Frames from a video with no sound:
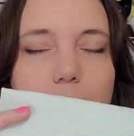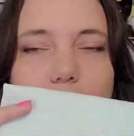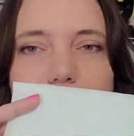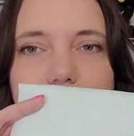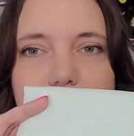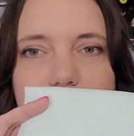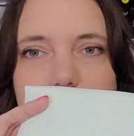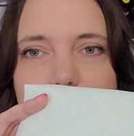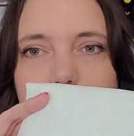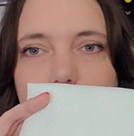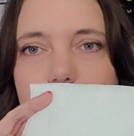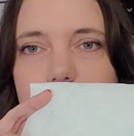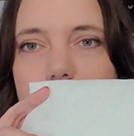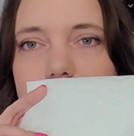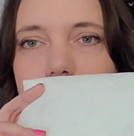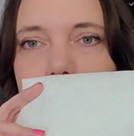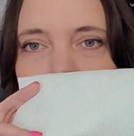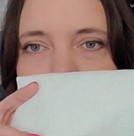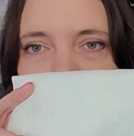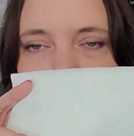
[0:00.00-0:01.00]
ordered this for
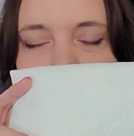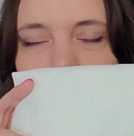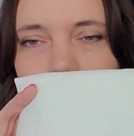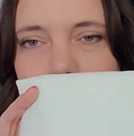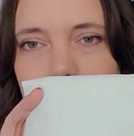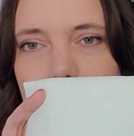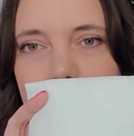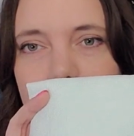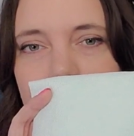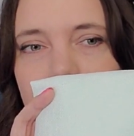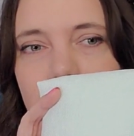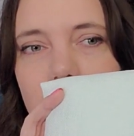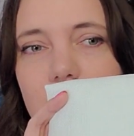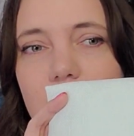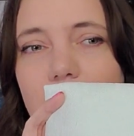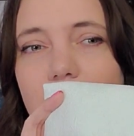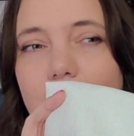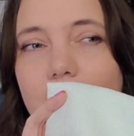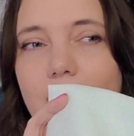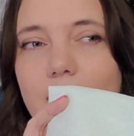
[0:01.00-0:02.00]
another project,
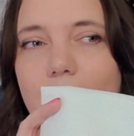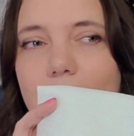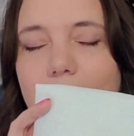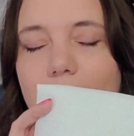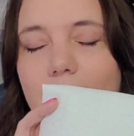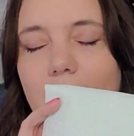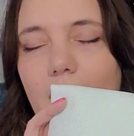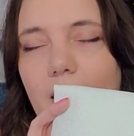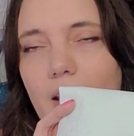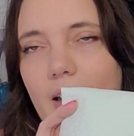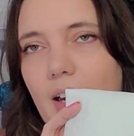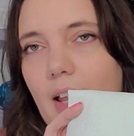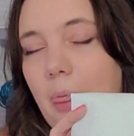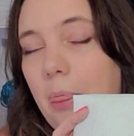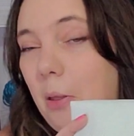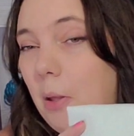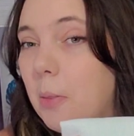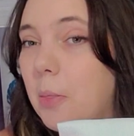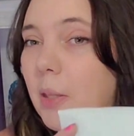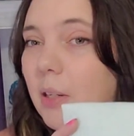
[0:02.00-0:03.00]
and I
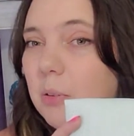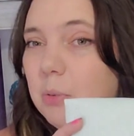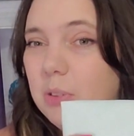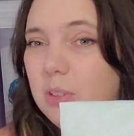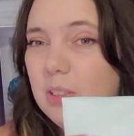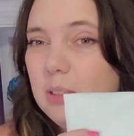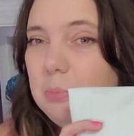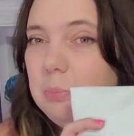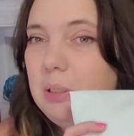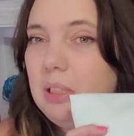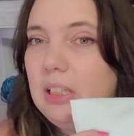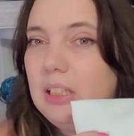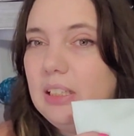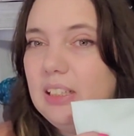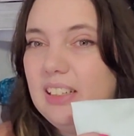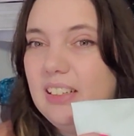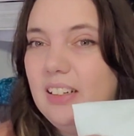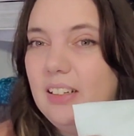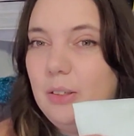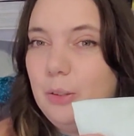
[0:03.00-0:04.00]
thought that it was going to
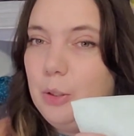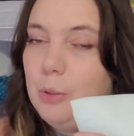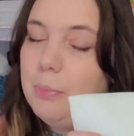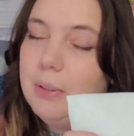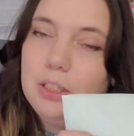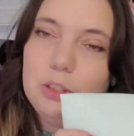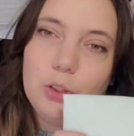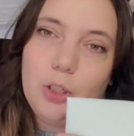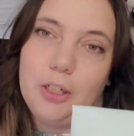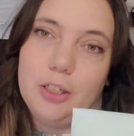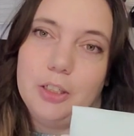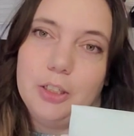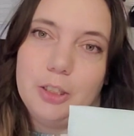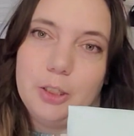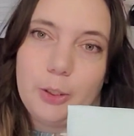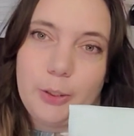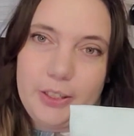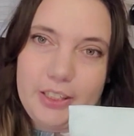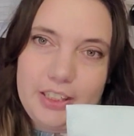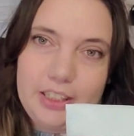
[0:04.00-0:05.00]
be a little bit
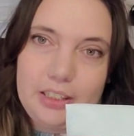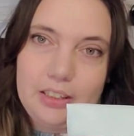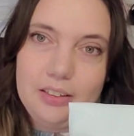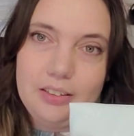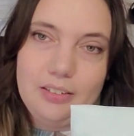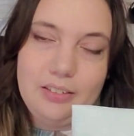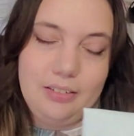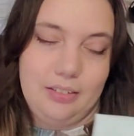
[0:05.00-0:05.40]
darker green